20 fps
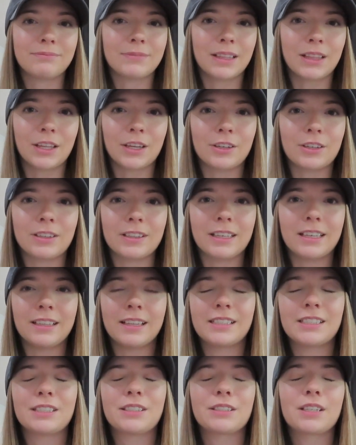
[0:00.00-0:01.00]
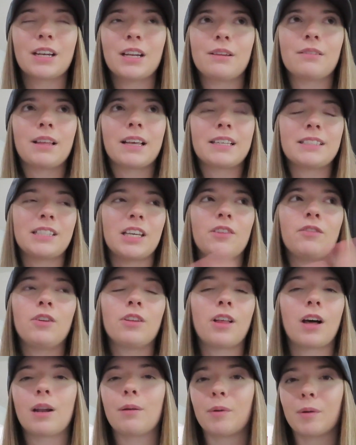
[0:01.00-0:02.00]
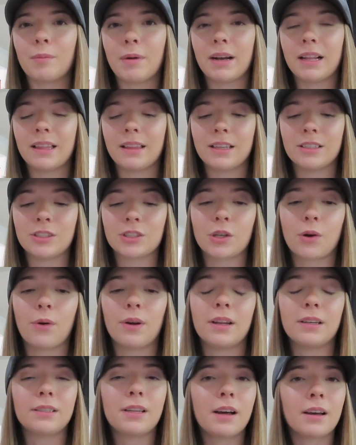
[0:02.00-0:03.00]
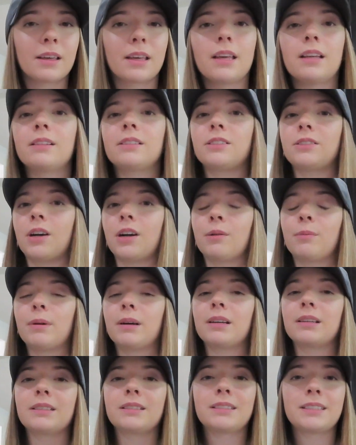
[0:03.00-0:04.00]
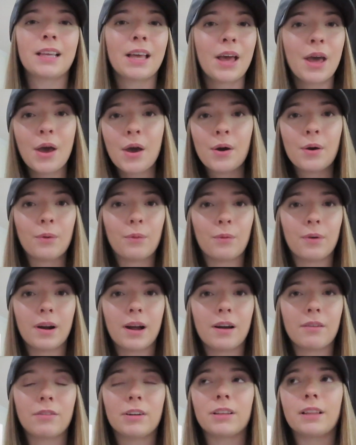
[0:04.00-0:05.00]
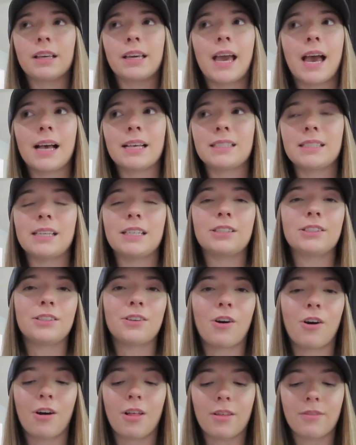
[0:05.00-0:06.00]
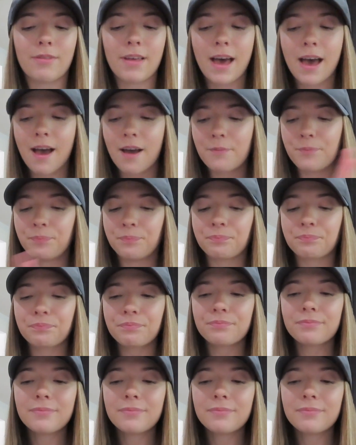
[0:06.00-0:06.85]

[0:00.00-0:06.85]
Literally, it's gonna like save you a lot more money than just going to Dunkin', Starbucks, wherever, the gas station, all of that.